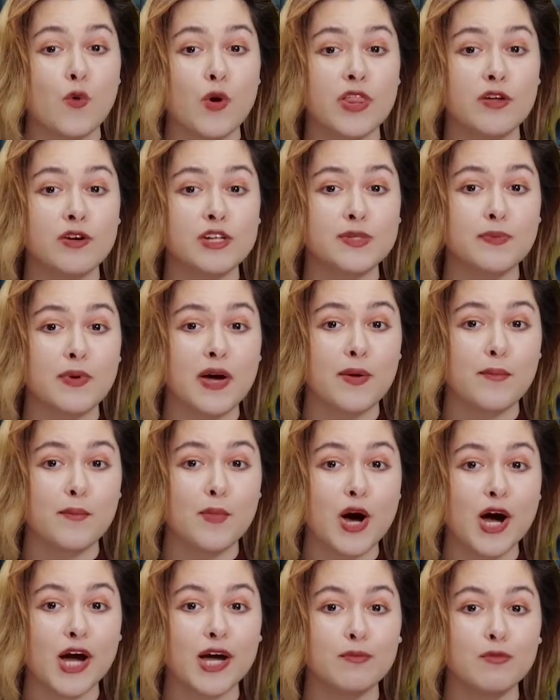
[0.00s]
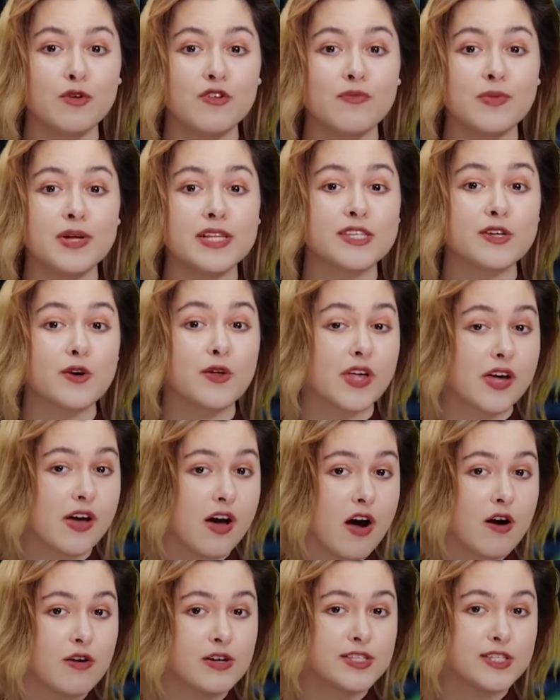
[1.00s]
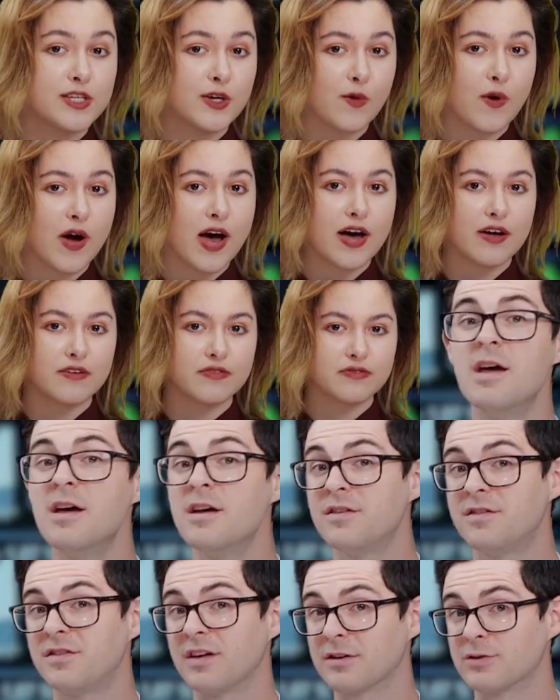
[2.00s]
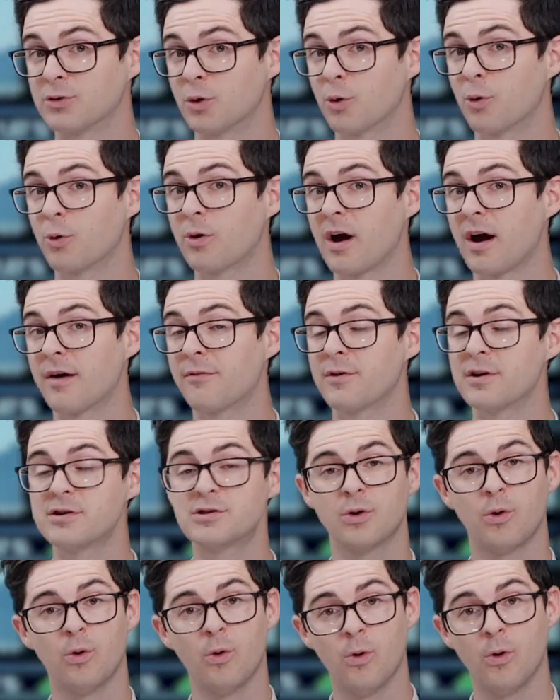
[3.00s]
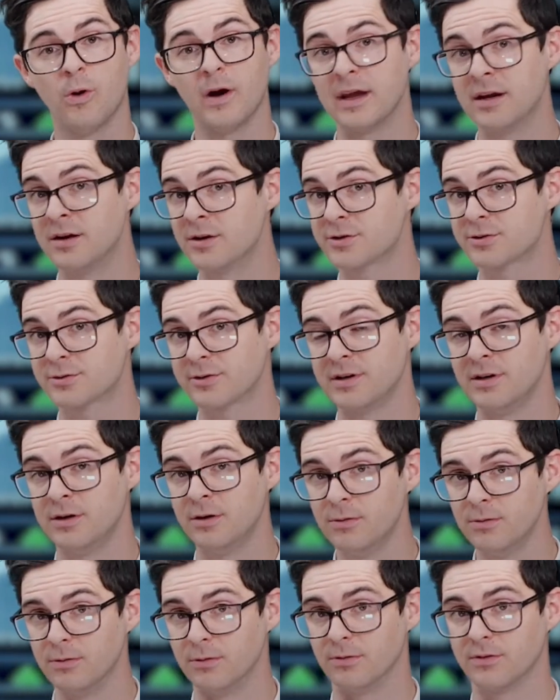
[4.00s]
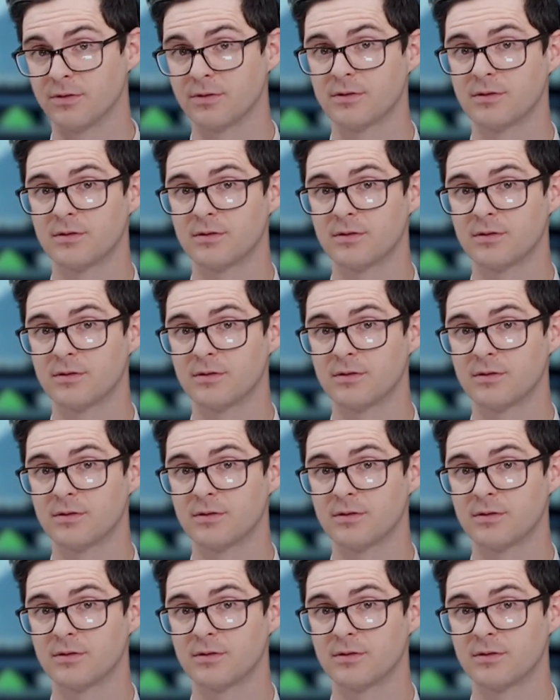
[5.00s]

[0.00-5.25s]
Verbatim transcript: Whether it's about market movements or the currency graph, sectoral coverage or industry news.